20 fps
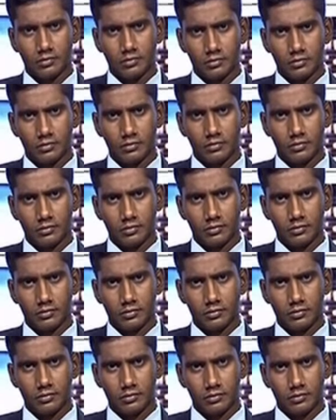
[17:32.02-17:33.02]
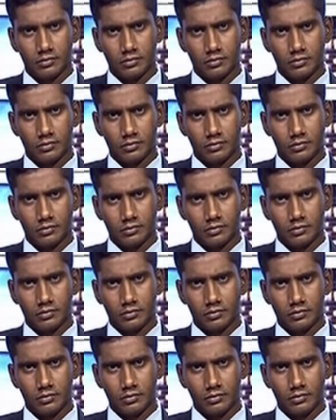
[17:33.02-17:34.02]

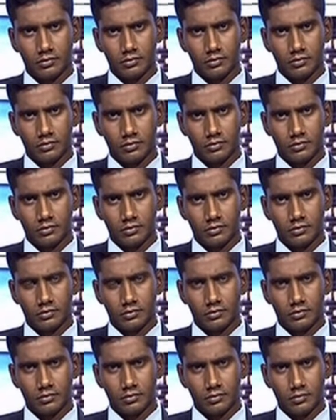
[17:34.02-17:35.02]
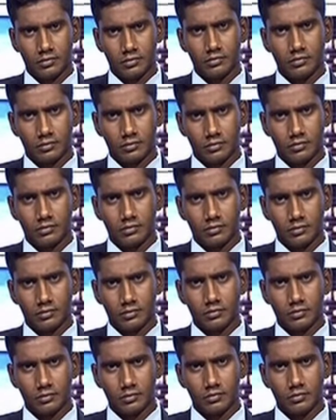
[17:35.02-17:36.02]

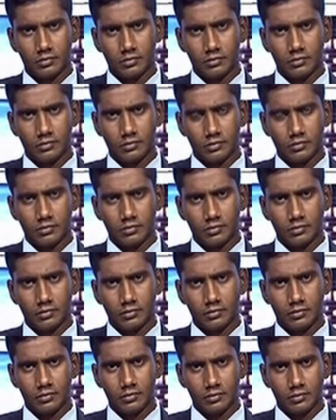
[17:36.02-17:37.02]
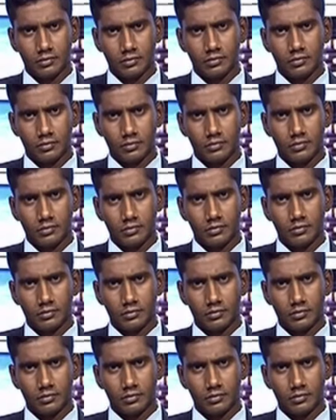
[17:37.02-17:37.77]
(not speaking)